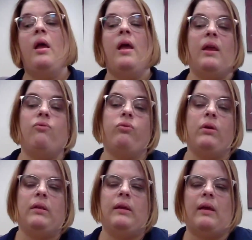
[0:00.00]
And
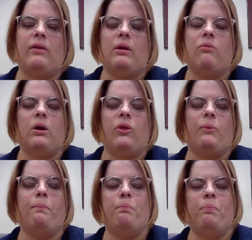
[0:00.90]
really, I think one of
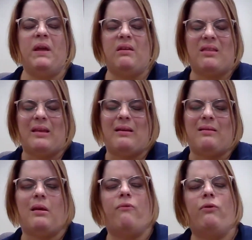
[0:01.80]
the biggest things,
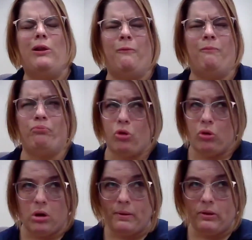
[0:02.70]
and I really don't
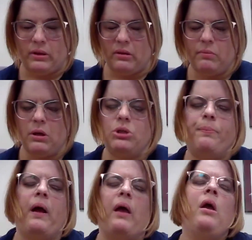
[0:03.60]
talk about this much,
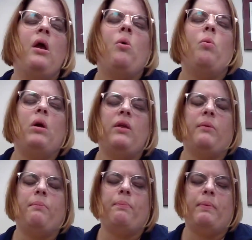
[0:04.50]
but one of
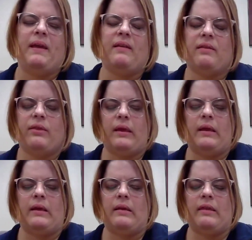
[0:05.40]
the biggest
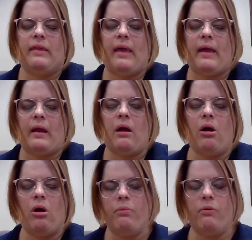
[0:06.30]
things that
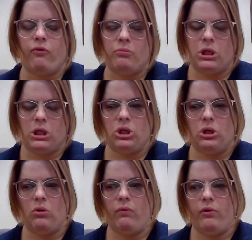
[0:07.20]
comes from
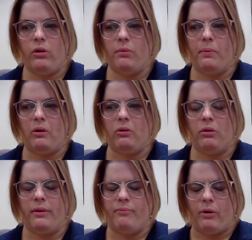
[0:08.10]
changing over to the